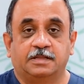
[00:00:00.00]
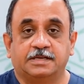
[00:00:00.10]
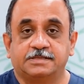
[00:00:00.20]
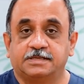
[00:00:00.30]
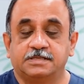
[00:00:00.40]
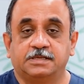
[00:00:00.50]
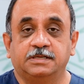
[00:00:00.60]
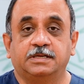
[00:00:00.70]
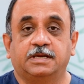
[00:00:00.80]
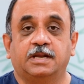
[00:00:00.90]
The
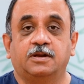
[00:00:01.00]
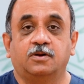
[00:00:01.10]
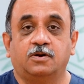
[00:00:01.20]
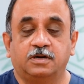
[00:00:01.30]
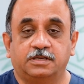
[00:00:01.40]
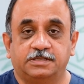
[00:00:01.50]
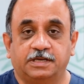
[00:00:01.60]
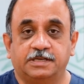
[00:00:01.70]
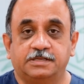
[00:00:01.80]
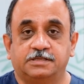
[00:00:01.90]
surgeon cannot
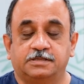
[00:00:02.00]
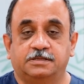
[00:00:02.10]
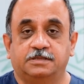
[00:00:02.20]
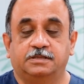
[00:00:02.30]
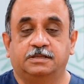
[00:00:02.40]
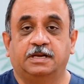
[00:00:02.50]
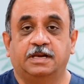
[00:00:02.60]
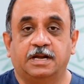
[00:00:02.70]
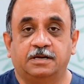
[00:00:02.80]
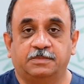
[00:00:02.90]
change the
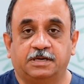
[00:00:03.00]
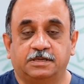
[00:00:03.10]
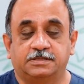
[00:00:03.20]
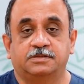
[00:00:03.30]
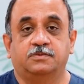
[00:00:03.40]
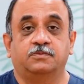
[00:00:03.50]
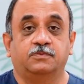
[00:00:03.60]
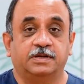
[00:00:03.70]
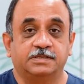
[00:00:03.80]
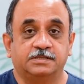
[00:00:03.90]
landmarks
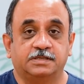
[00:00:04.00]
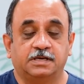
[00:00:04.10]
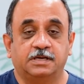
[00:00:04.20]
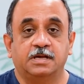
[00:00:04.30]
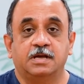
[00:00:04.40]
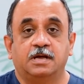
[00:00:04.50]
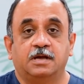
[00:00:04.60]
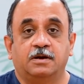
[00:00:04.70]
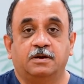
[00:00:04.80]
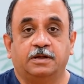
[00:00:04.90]
once the
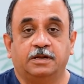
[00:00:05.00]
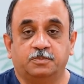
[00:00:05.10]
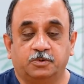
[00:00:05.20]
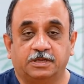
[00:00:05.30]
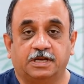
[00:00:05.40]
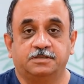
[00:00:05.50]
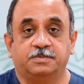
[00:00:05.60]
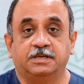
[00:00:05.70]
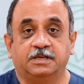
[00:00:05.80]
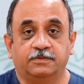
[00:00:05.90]
input has
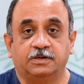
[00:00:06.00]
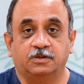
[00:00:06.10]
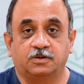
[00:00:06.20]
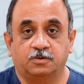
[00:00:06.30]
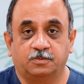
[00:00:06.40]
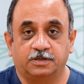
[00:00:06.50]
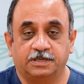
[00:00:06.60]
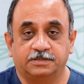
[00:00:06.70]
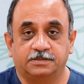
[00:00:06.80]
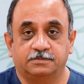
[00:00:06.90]
been given to the
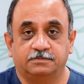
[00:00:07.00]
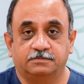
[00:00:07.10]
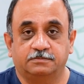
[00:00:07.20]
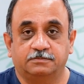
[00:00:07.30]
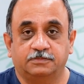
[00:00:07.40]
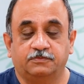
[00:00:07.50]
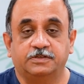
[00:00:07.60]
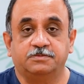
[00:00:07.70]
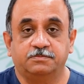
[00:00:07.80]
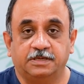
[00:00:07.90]
robotics,
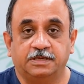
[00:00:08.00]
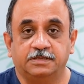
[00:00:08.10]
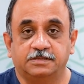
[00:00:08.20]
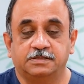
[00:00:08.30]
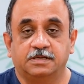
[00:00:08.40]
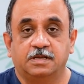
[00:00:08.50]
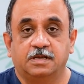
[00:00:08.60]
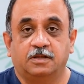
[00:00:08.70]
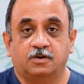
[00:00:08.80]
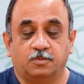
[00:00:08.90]
which means
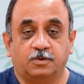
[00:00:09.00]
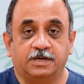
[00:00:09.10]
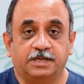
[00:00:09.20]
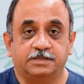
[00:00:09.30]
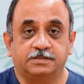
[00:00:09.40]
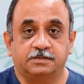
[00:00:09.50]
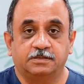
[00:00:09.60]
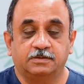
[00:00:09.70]
robotics